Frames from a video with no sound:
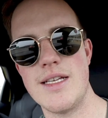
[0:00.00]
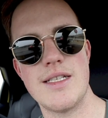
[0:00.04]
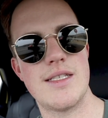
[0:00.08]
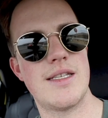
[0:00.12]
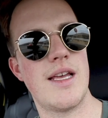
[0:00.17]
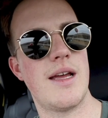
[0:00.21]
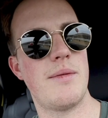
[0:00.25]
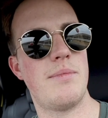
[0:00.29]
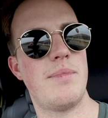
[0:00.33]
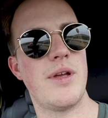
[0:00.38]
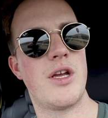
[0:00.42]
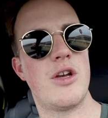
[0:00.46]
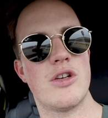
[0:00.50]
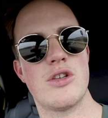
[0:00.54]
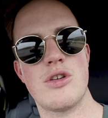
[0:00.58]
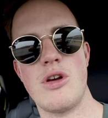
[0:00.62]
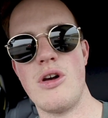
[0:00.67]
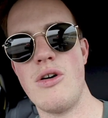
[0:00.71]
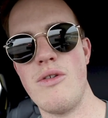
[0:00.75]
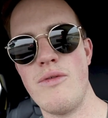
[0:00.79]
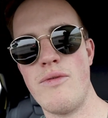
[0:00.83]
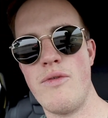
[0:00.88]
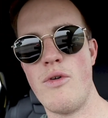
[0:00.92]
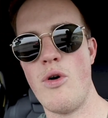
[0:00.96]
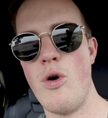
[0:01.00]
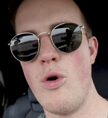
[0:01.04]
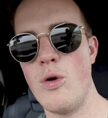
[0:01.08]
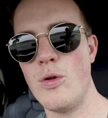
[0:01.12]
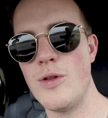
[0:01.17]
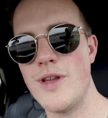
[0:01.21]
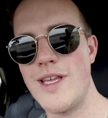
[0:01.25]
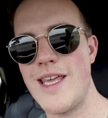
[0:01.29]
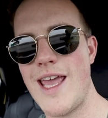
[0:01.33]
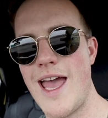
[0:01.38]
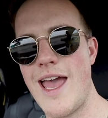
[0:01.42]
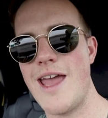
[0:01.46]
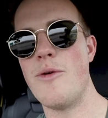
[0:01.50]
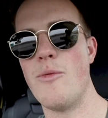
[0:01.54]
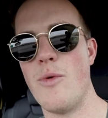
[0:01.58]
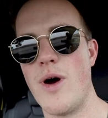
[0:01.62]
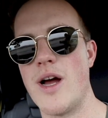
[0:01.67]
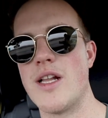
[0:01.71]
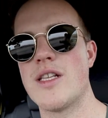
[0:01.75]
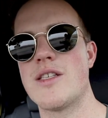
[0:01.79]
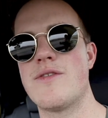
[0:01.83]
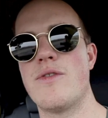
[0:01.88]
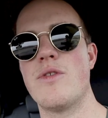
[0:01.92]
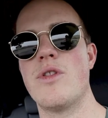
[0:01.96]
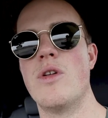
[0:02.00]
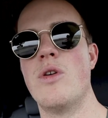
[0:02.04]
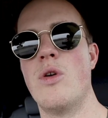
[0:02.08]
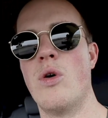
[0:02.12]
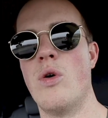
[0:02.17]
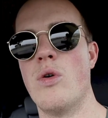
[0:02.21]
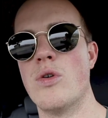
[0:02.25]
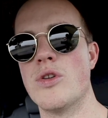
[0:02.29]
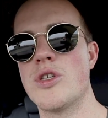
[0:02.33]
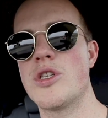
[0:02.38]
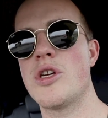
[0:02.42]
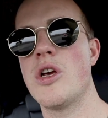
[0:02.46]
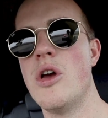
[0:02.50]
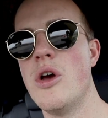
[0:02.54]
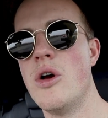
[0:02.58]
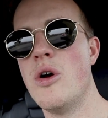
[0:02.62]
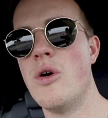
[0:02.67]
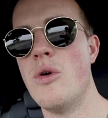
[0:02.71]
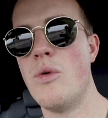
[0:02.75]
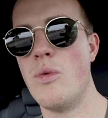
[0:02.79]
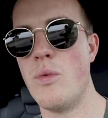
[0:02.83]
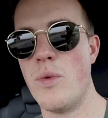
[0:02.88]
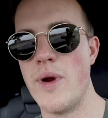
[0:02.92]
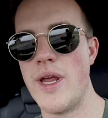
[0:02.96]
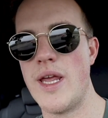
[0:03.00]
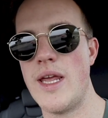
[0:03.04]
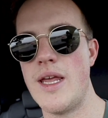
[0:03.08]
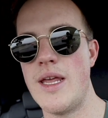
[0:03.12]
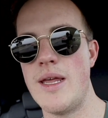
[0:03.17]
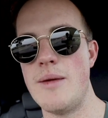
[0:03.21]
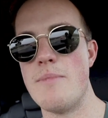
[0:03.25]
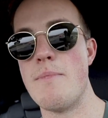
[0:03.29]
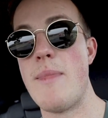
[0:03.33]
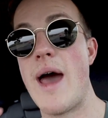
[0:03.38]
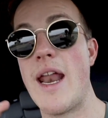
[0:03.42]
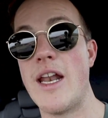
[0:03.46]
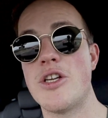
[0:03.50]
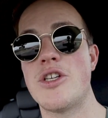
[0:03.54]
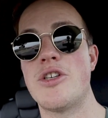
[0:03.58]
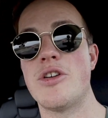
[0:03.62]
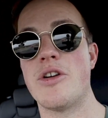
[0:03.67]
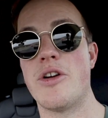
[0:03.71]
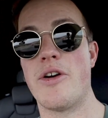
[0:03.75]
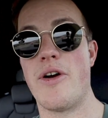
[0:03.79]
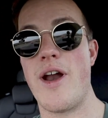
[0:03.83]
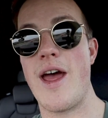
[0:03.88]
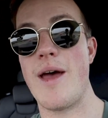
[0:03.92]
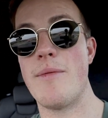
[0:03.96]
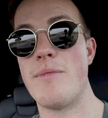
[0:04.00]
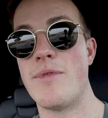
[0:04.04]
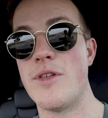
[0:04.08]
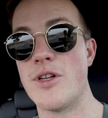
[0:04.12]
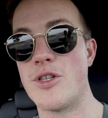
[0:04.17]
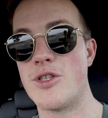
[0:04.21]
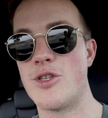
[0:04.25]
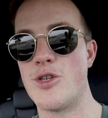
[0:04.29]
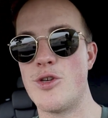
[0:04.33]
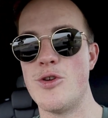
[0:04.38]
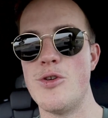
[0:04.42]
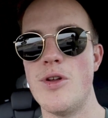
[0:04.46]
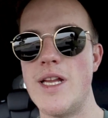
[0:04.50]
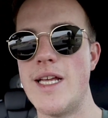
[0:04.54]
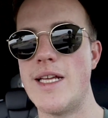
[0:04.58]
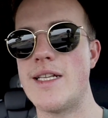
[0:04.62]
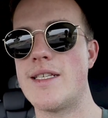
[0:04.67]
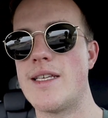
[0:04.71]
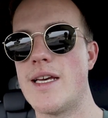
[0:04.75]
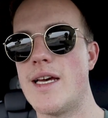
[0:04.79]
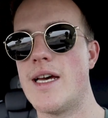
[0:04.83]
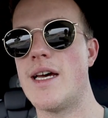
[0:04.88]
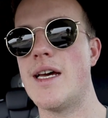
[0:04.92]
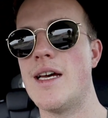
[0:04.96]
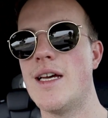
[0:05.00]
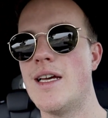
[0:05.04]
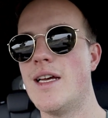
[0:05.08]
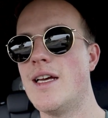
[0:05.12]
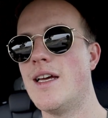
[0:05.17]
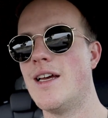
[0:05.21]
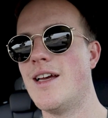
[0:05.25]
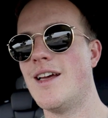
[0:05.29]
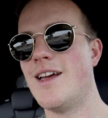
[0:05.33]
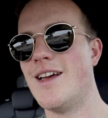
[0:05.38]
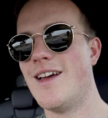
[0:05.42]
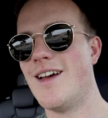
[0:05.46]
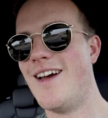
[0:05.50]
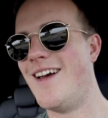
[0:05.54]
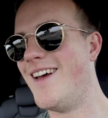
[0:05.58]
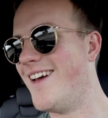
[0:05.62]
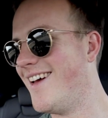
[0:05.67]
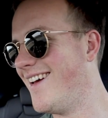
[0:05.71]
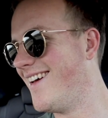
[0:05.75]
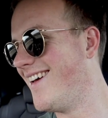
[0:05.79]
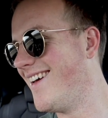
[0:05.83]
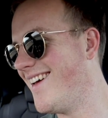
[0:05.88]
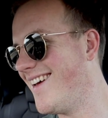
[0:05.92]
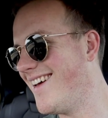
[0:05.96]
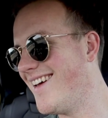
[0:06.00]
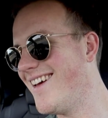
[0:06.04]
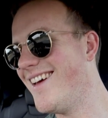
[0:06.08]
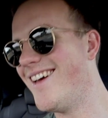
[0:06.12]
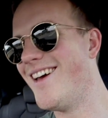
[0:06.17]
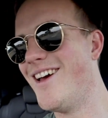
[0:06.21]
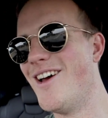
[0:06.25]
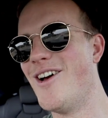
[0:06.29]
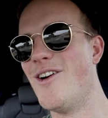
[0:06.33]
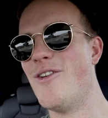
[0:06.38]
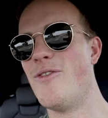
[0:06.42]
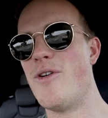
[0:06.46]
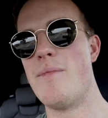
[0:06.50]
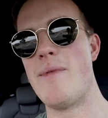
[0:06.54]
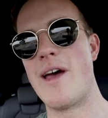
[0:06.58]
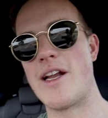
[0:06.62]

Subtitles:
is that because of all the A1s for the launch, we managed to grab the 2 litre. We